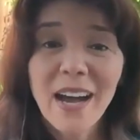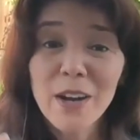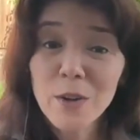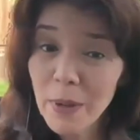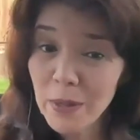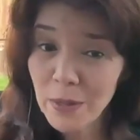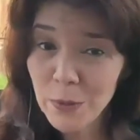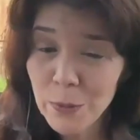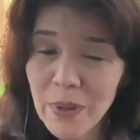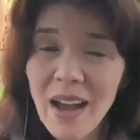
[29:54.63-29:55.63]
I don't know about
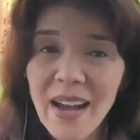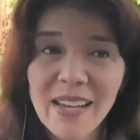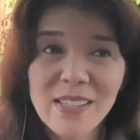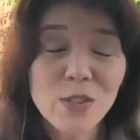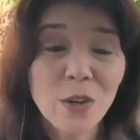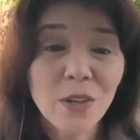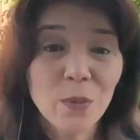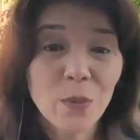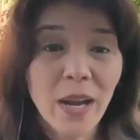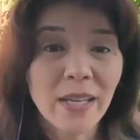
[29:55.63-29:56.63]
you, but I
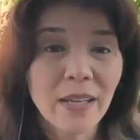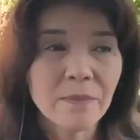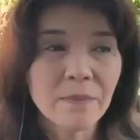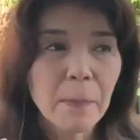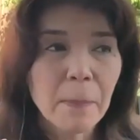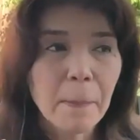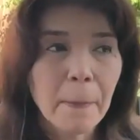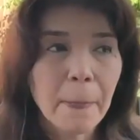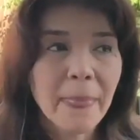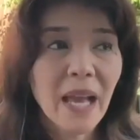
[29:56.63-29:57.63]
started writing.
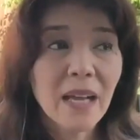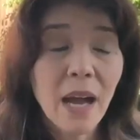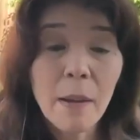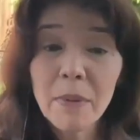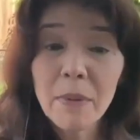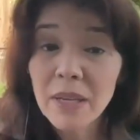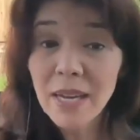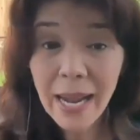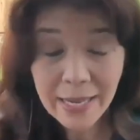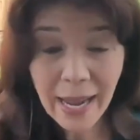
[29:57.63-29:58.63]
I'm a
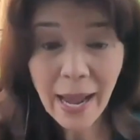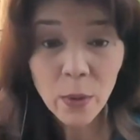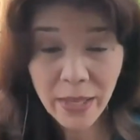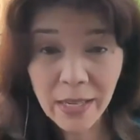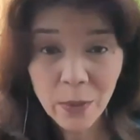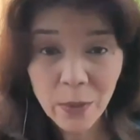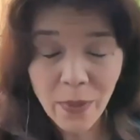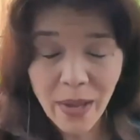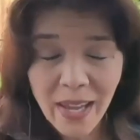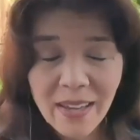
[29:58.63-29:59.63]
night owl
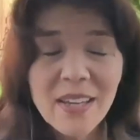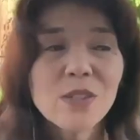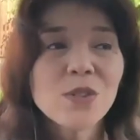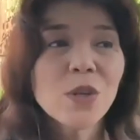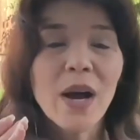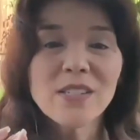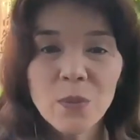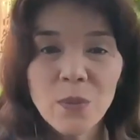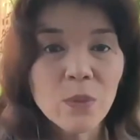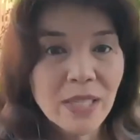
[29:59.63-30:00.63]
anyway. So I
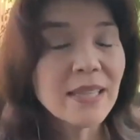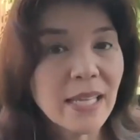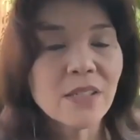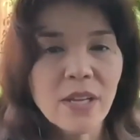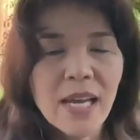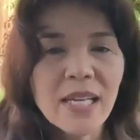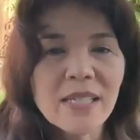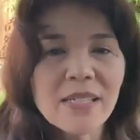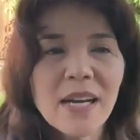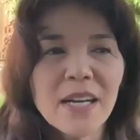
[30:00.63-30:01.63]
started writing really
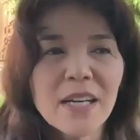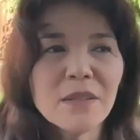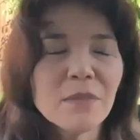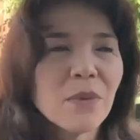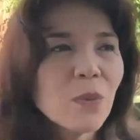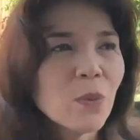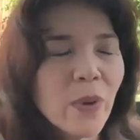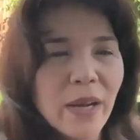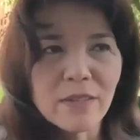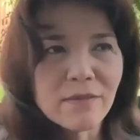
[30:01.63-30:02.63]
late into the night,
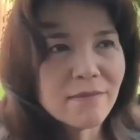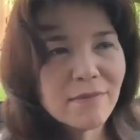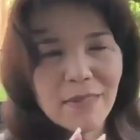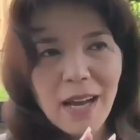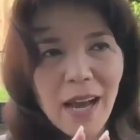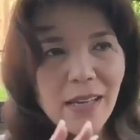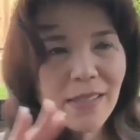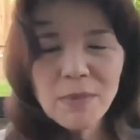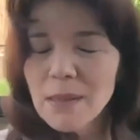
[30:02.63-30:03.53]
where